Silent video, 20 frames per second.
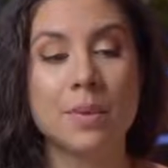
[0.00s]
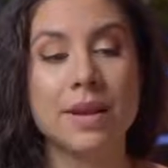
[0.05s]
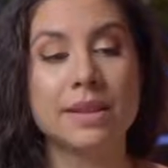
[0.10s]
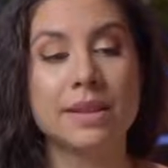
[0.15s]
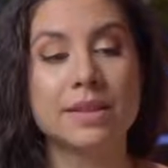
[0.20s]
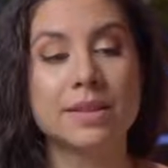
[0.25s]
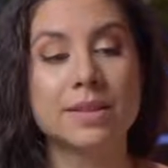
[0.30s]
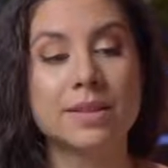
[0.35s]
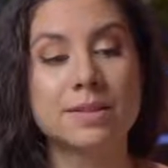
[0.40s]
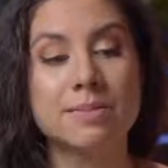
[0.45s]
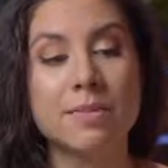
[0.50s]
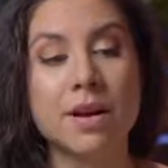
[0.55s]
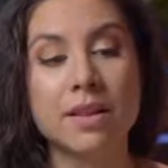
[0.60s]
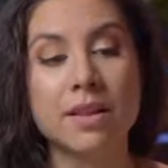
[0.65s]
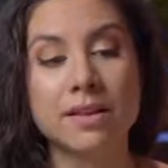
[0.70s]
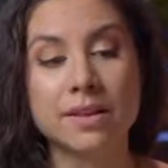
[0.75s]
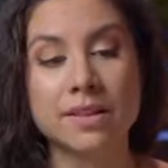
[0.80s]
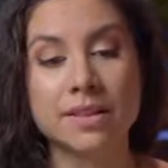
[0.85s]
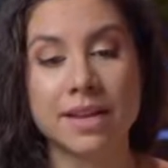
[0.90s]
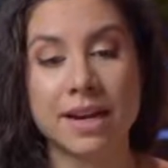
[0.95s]
but at these
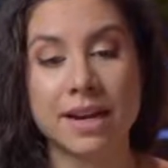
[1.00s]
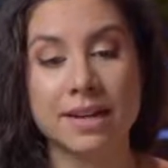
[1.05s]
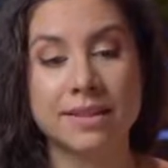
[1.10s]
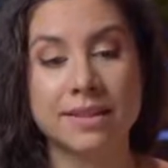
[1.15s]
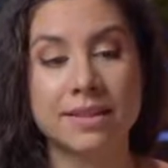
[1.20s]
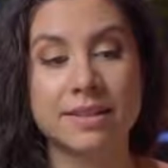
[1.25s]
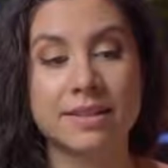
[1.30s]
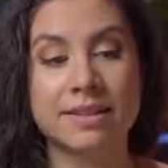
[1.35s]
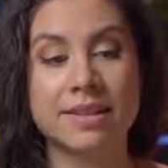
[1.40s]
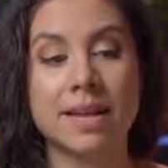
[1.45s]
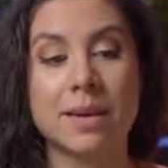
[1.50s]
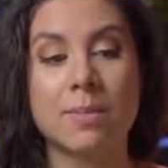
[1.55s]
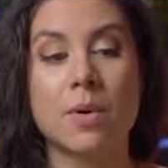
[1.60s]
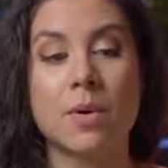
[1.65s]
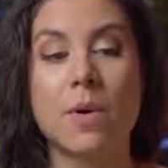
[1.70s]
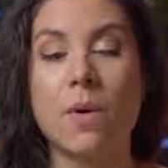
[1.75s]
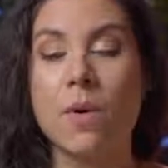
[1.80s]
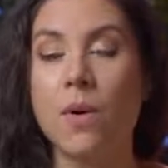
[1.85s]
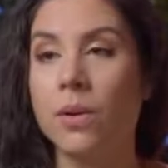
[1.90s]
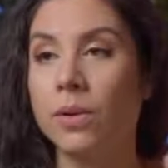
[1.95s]
smaller sizes,
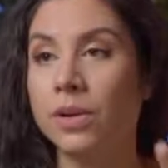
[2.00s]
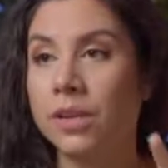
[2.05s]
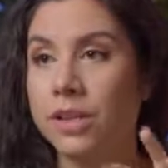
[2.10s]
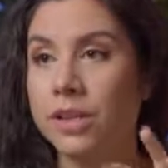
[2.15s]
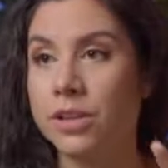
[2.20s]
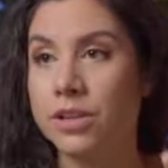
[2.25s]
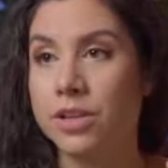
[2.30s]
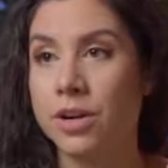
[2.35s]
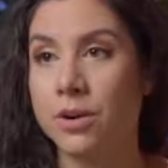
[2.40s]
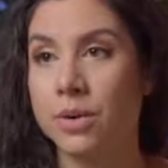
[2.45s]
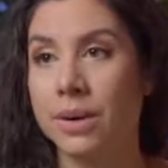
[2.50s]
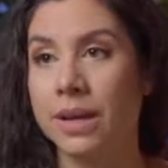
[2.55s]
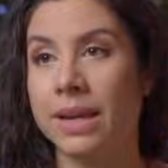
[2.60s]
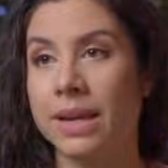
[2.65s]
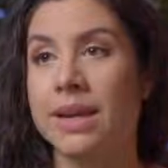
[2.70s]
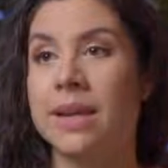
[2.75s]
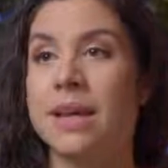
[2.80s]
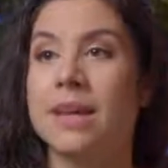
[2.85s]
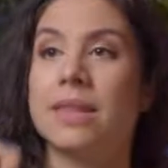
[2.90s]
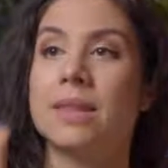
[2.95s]
I'm only
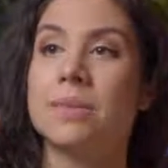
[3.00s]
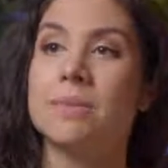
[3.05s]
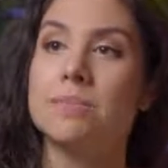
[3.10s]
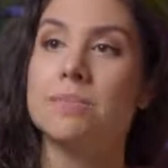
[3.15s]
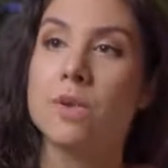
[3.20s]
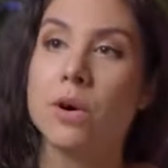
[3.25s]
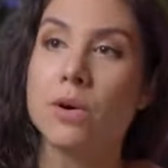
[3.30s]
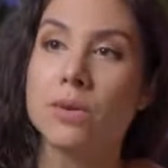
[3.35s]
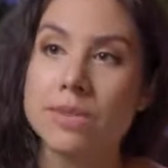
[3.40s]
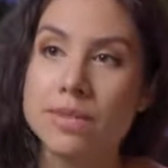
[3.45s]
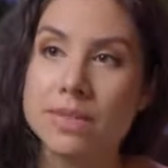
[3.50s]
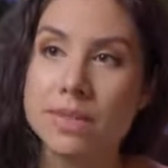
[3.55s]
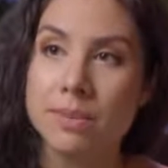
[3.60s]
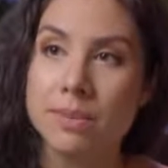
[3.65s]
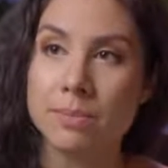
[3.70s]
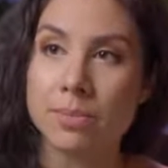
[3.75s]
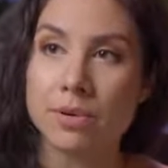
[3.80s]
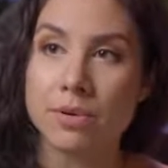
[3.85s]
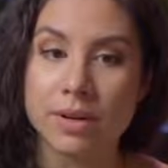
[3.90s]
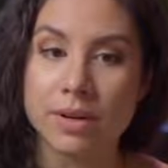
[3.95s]
showing the most
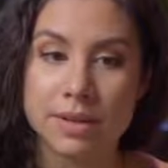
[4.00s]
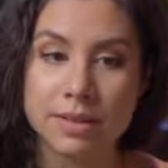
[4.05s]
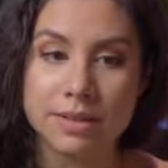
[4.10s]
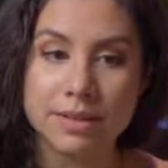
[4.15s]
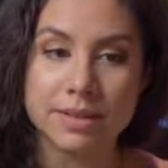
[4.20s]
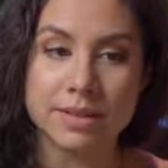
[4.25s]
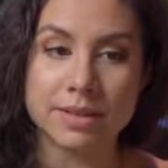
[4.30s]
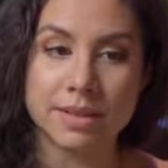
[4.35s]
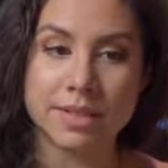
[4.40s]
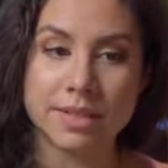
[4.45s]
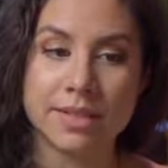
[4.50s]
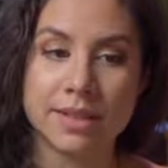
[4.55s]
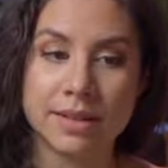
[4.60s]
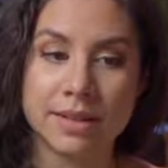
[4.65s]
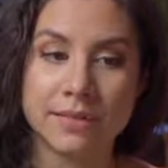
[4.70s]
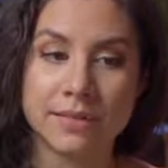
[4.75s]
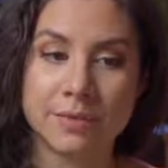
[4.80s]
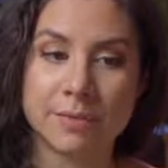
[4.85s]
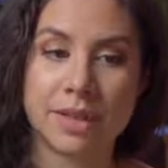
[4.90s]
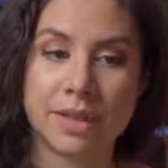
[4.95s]
important
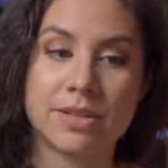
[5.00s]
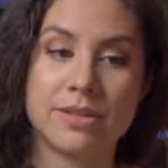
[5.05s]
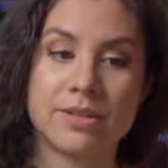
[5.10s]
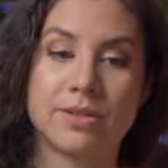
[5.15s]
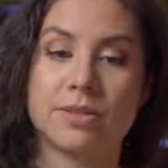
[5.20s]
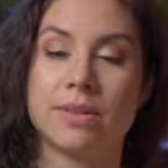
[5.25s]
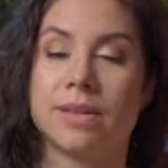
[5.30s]
detailed information.